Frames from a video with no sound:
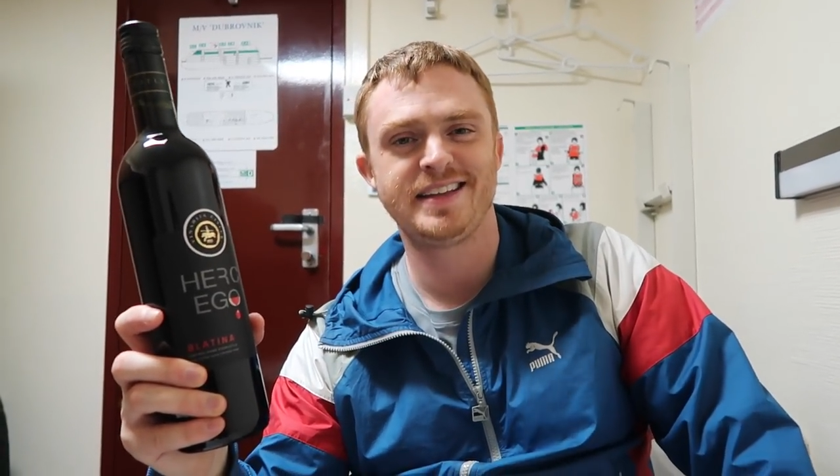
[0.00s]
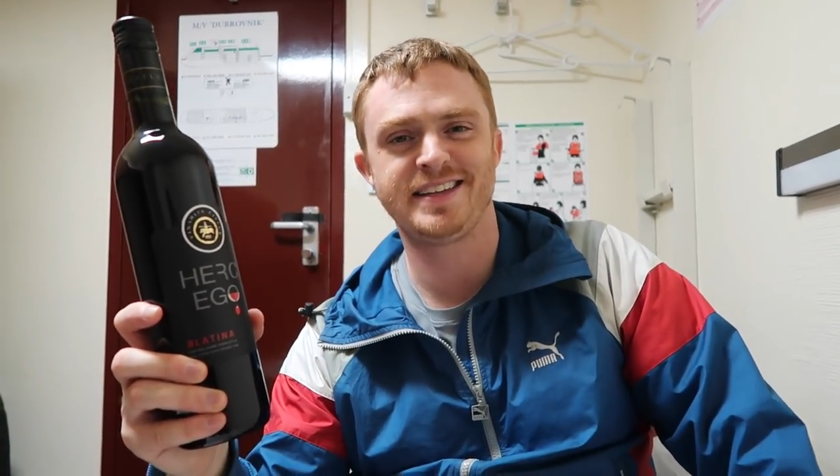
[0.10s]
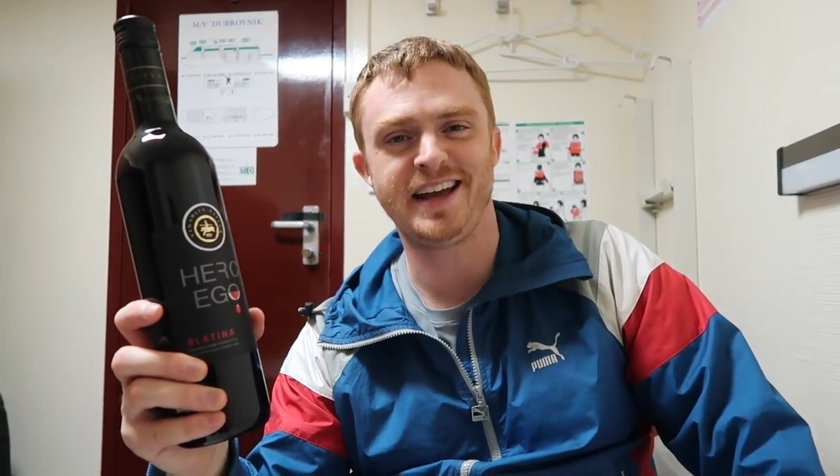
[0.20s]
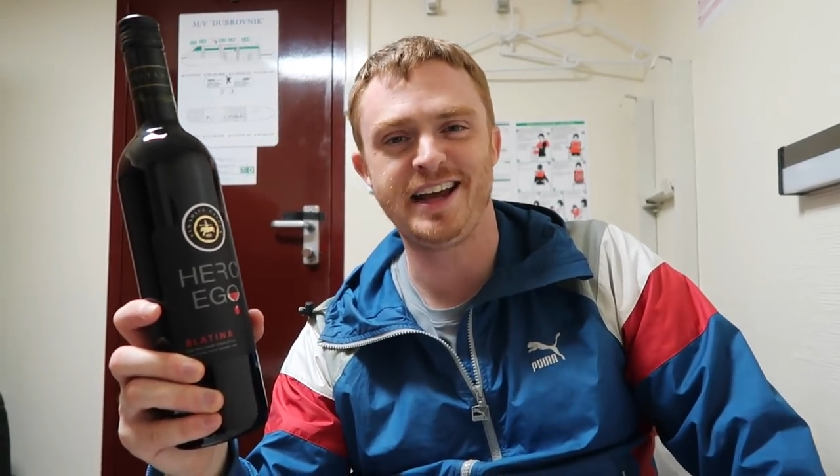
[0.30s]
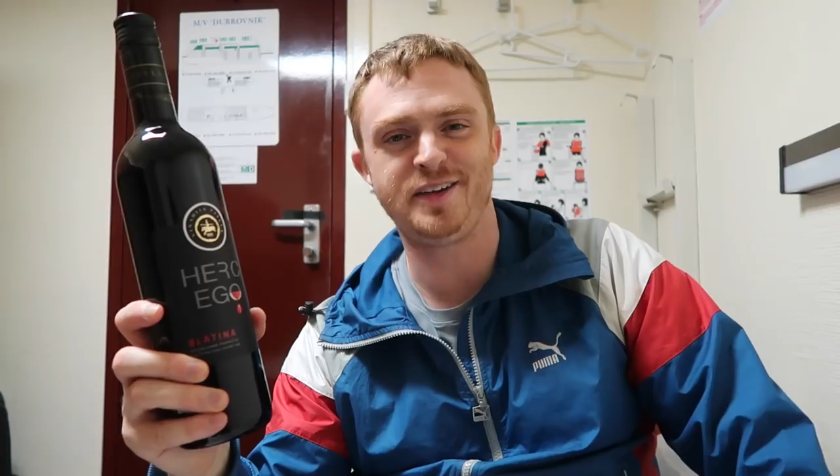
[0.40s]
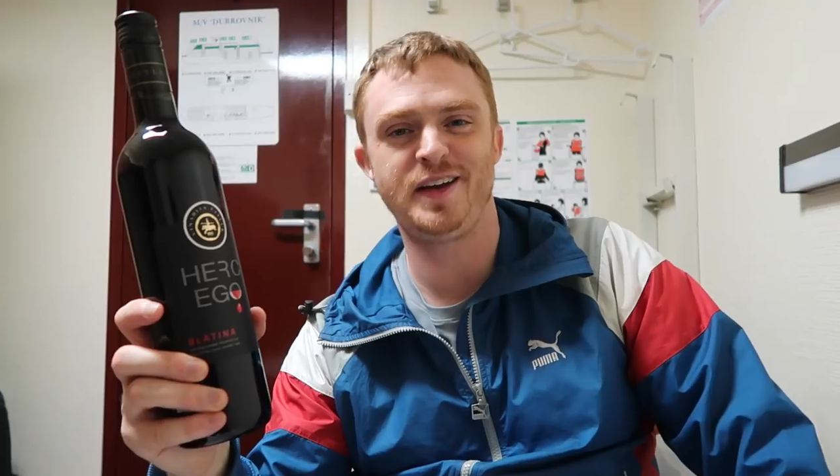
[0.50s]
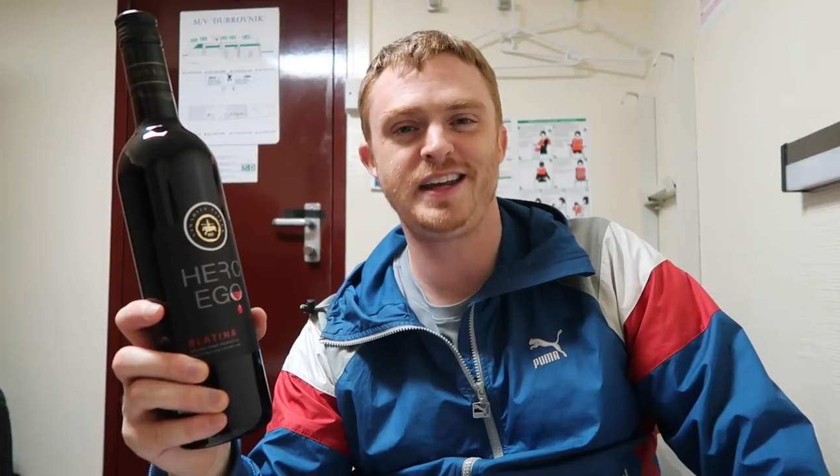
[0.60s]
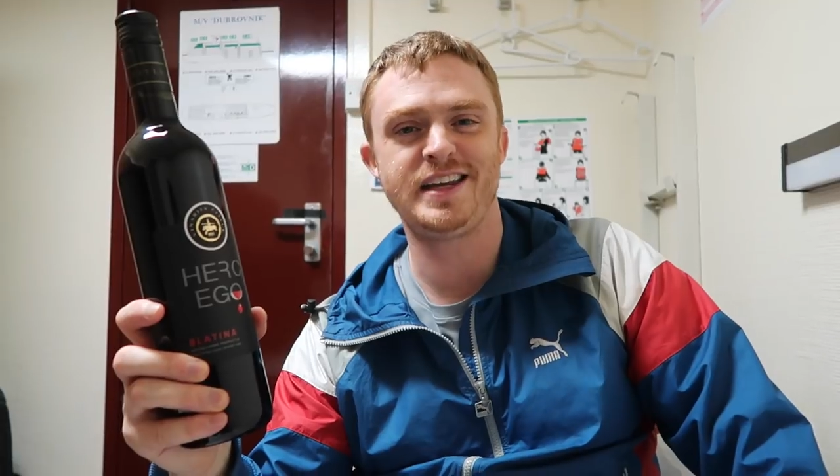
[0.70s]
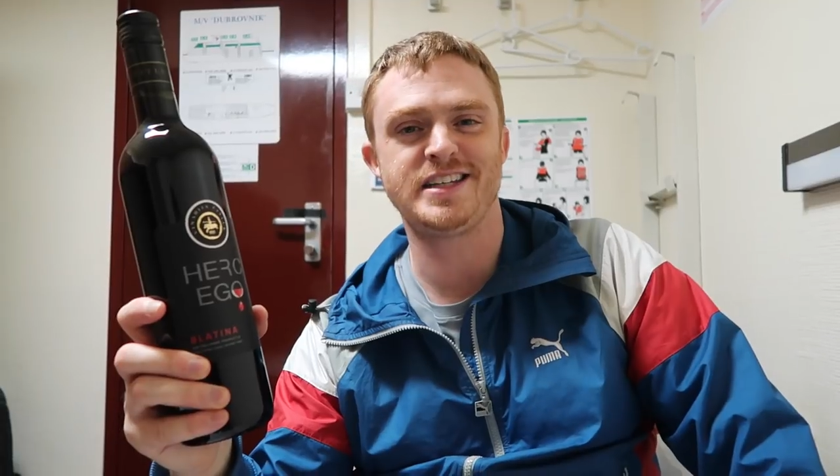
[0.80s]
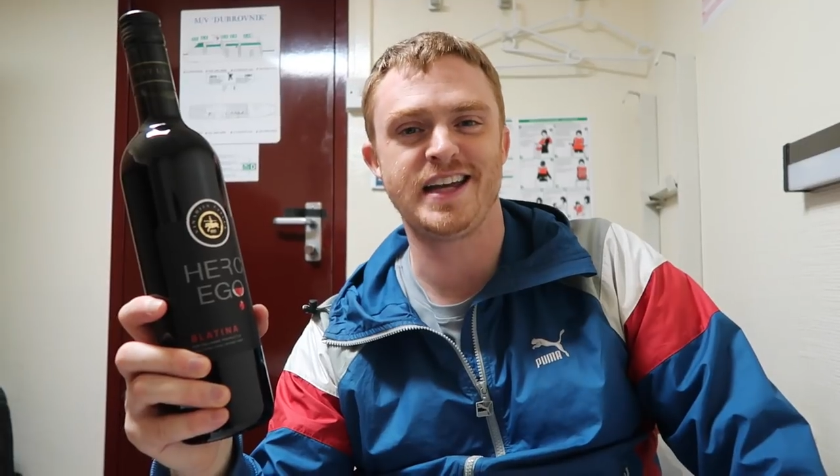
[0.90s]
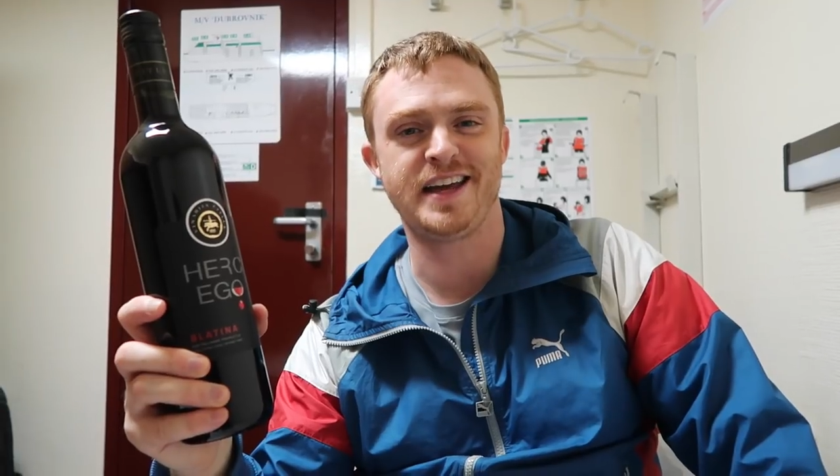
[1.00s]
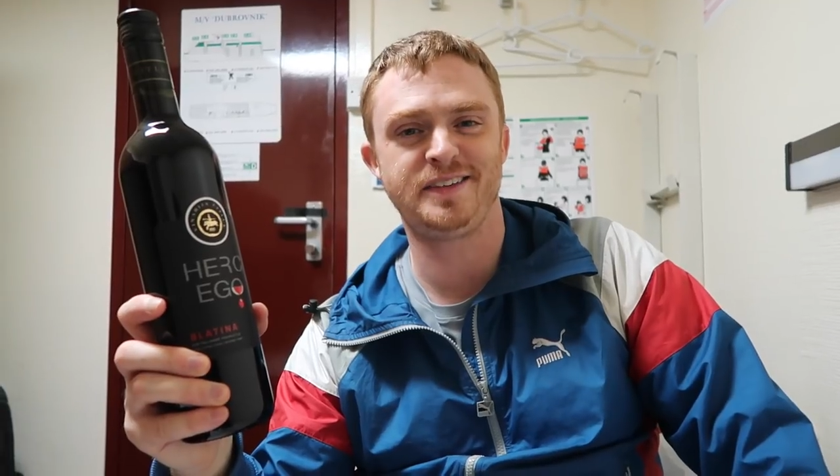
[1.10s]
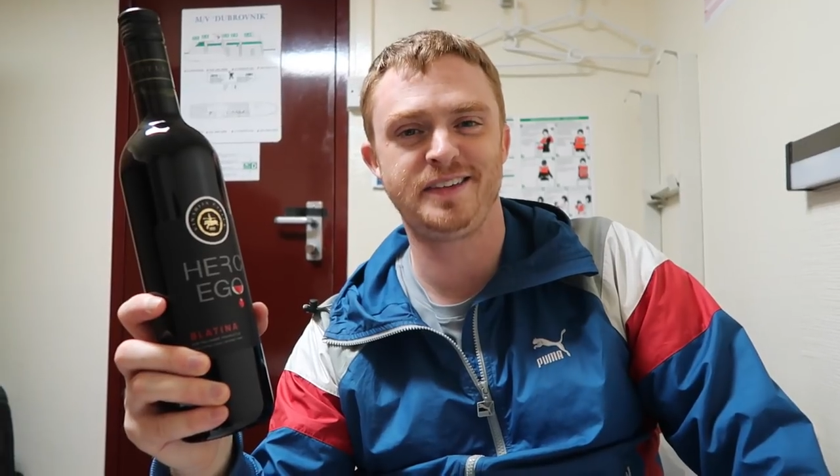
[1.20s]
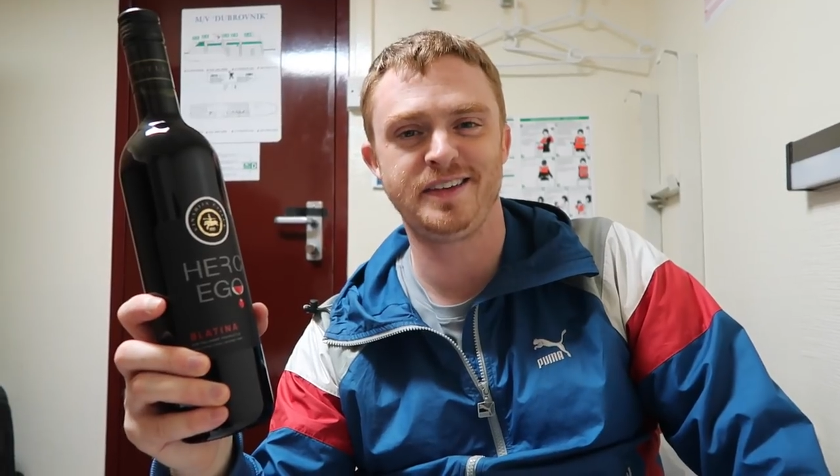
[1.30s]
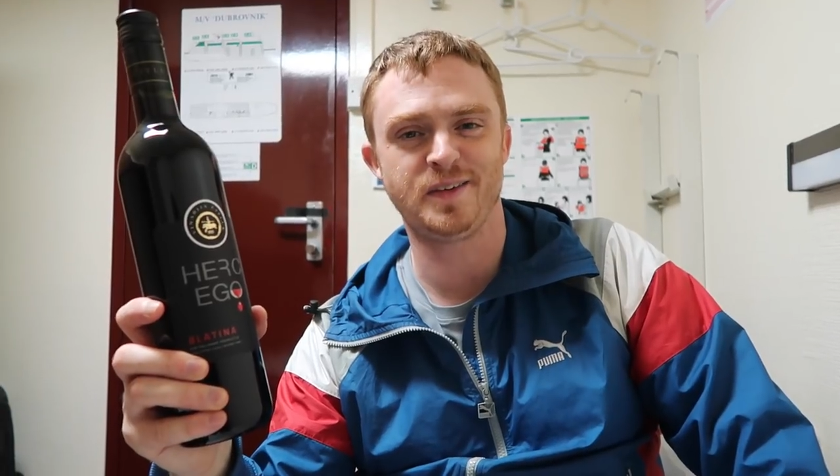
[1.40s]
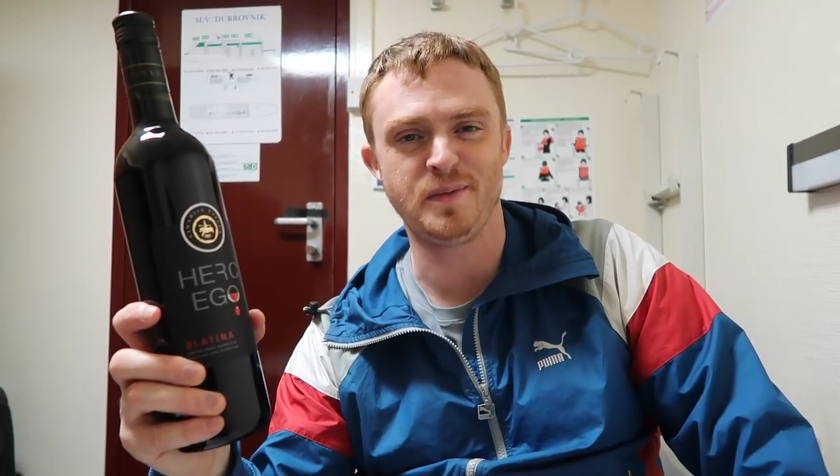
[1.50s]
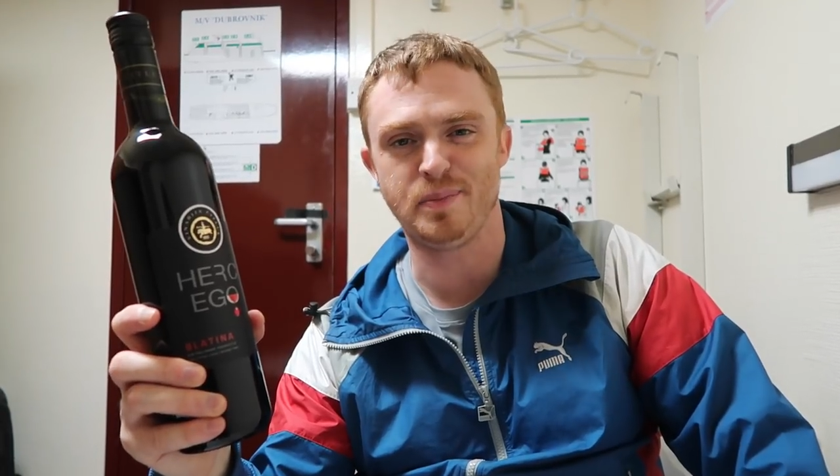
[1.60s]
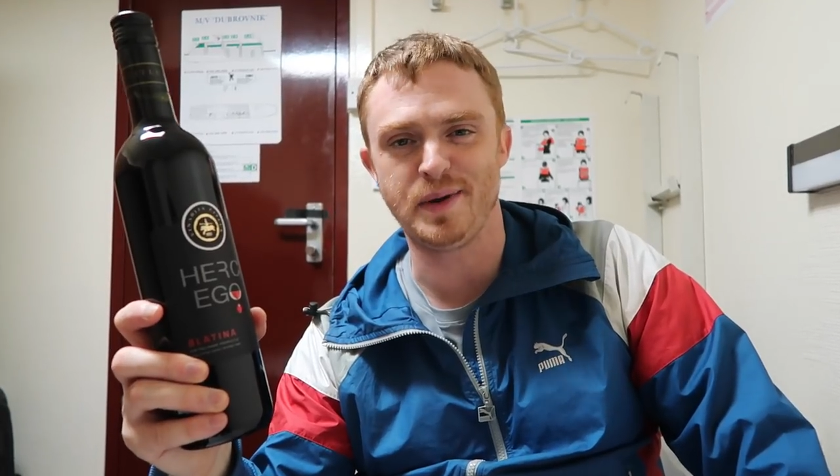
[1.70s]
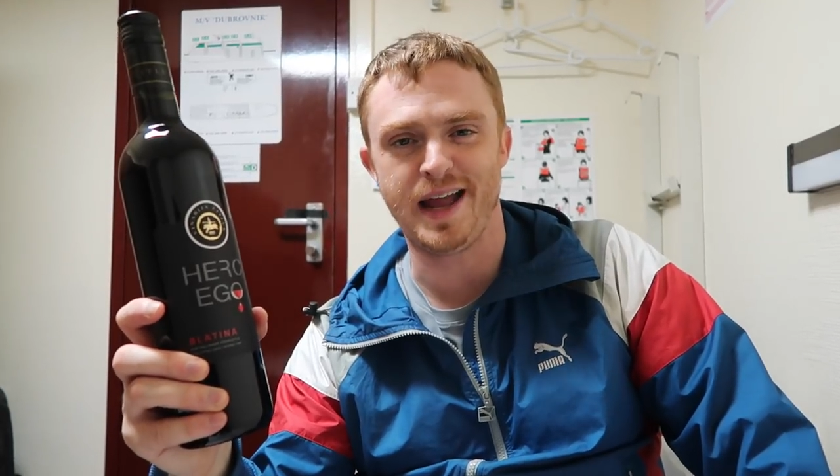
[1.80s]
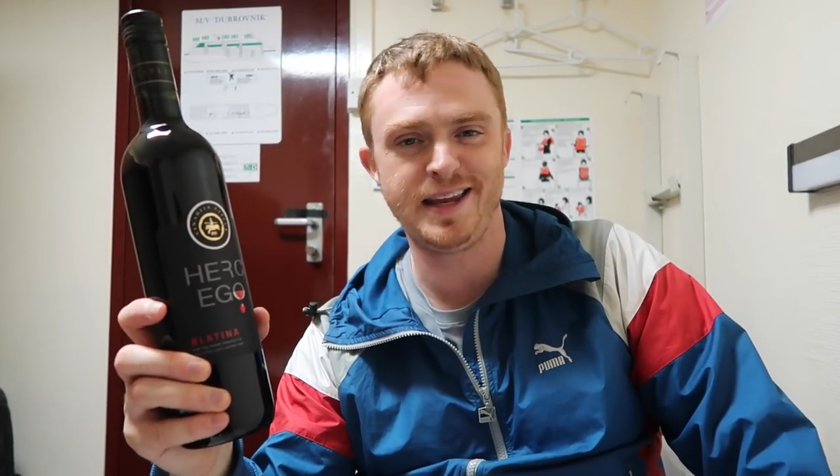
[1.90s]
this guy created a channel or a
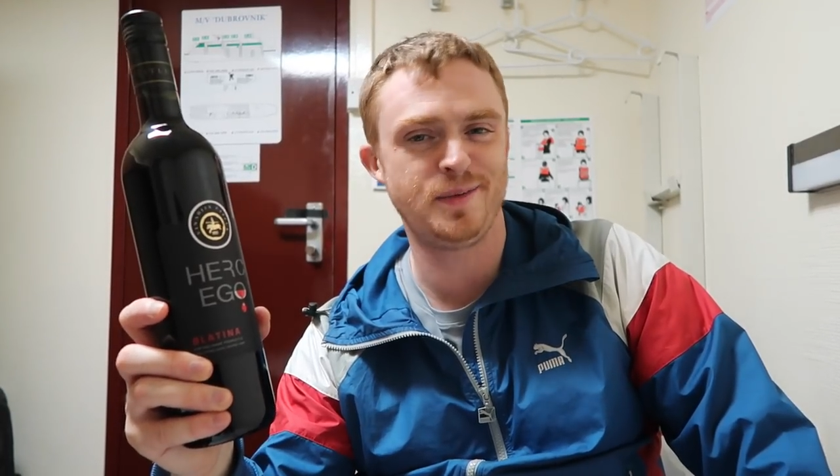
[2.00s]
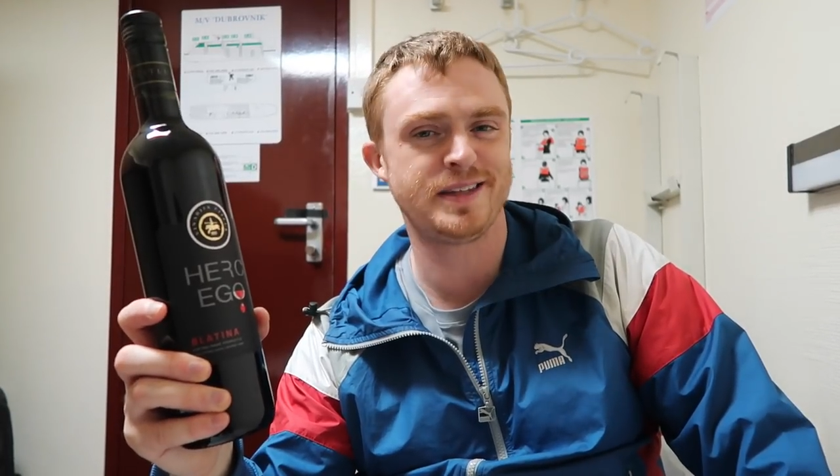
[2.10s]
brand.